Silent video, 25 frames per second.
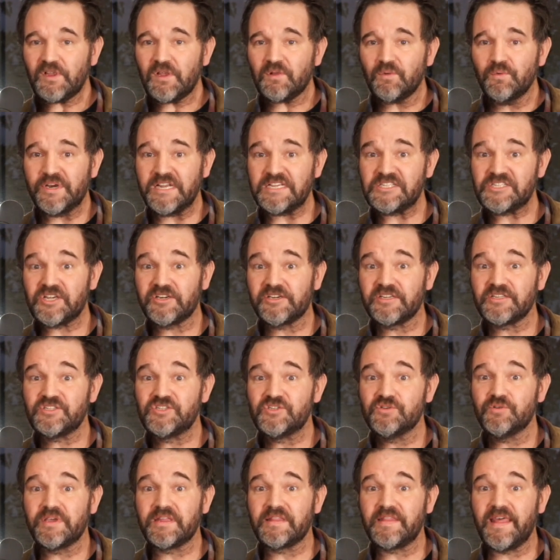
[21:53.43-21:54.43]
when I started
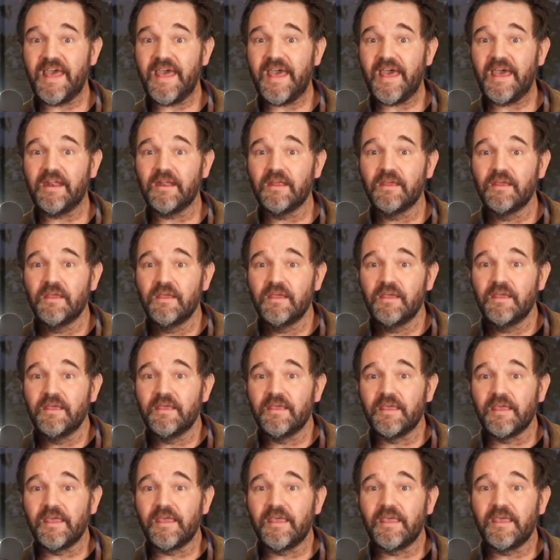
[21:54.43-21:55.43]
doing that,
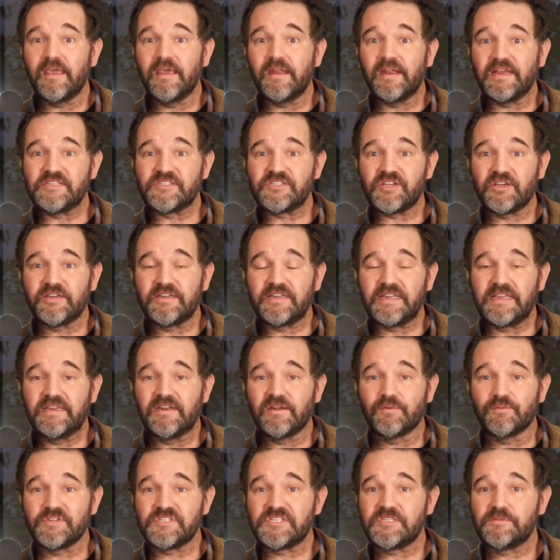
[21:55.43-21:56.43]
and I started to get a
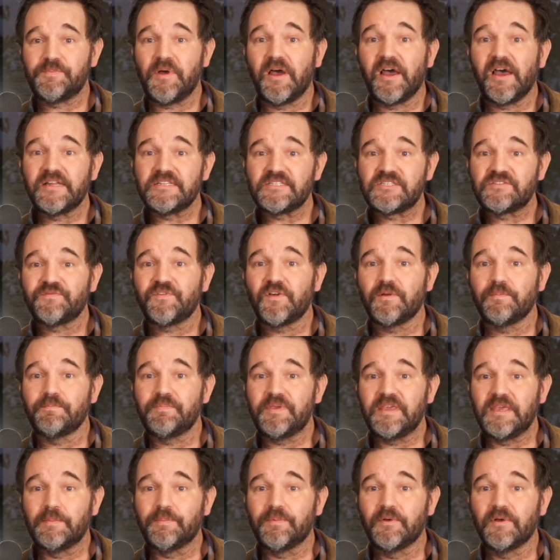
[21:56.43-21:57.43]
response from
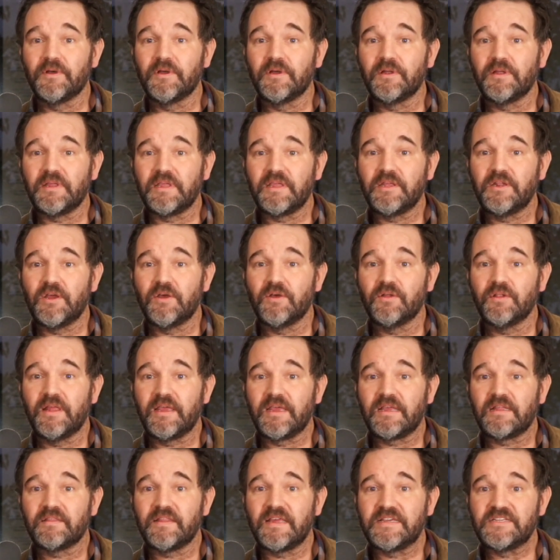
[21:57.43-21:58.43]
people, you know,
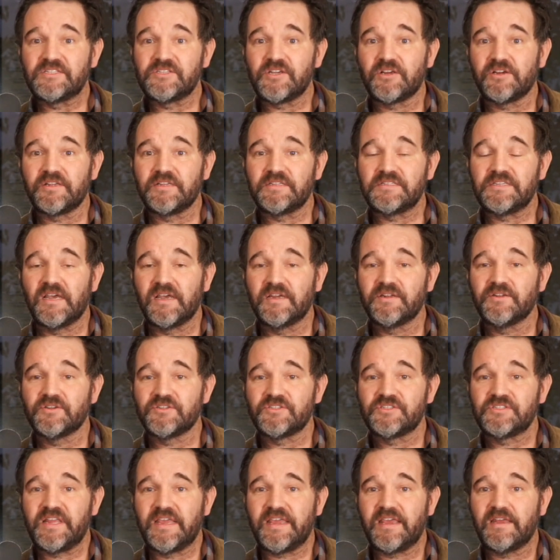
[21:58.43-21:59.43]
like they started to
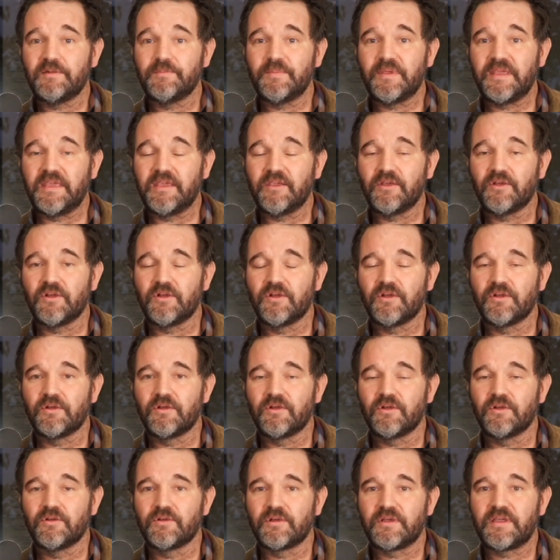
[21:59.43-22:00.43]
understand me
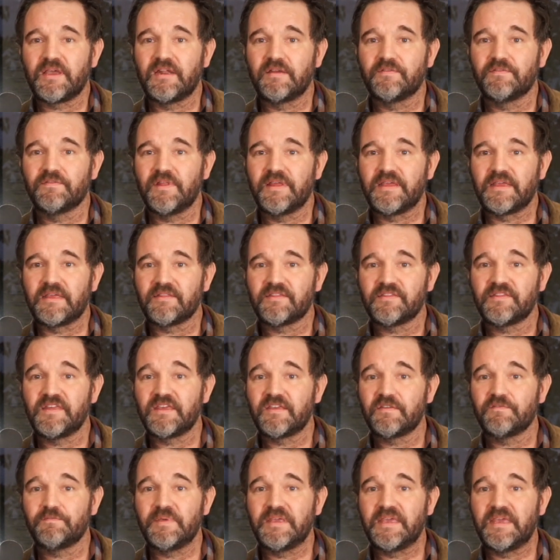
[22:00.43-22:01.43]
or kind of like think
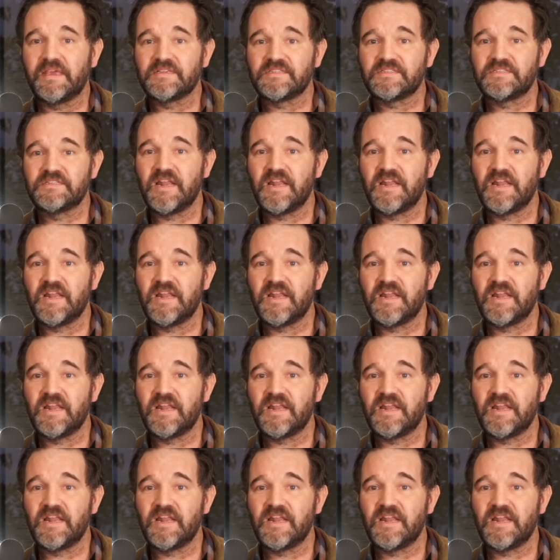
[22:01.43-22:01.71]
of me as